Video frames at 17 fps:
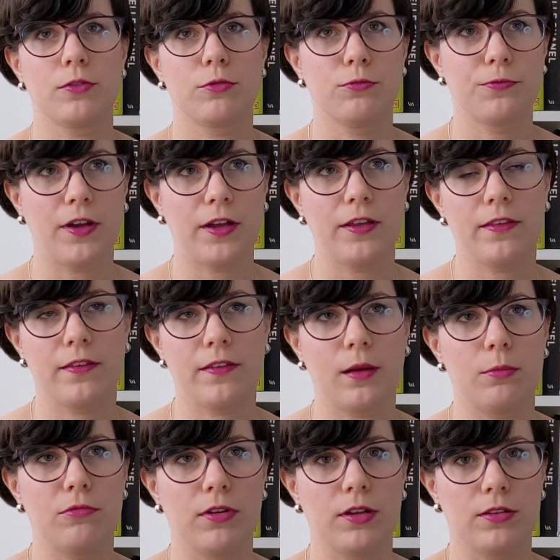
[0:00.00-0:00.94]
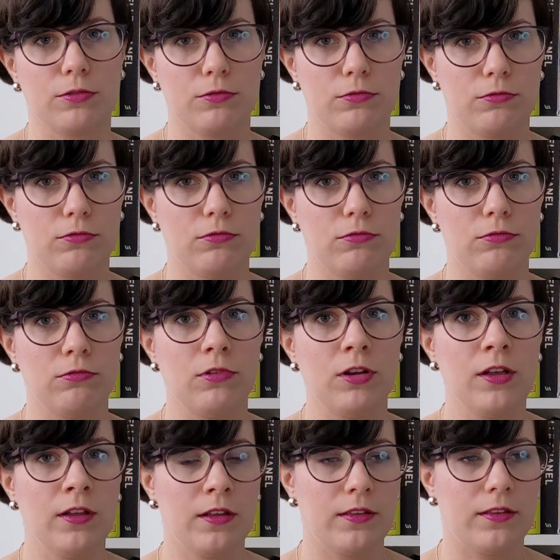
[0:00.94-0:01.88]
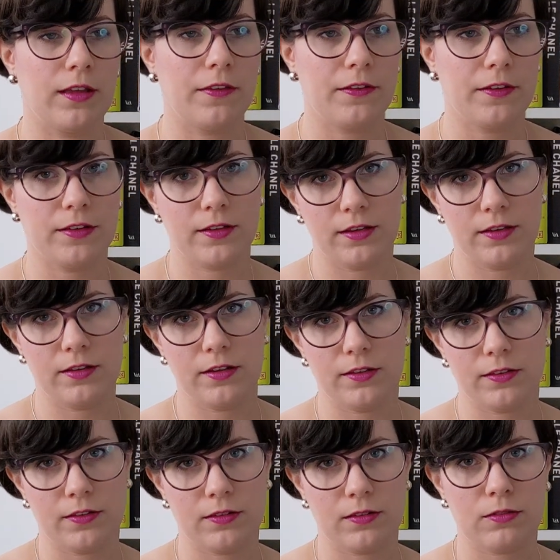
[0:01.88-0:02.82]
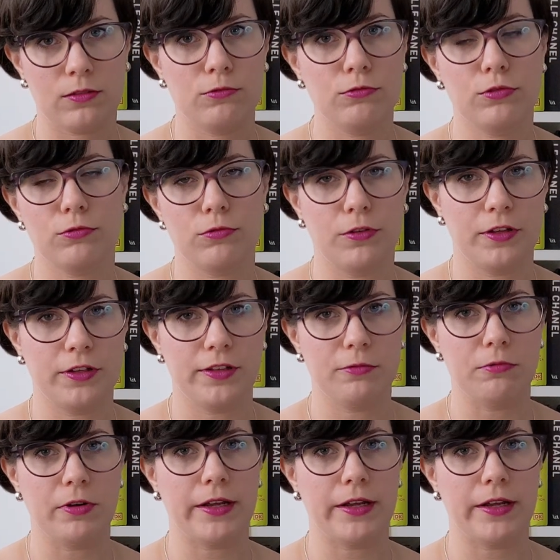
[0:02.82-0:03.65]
to find someone who does it in this good quality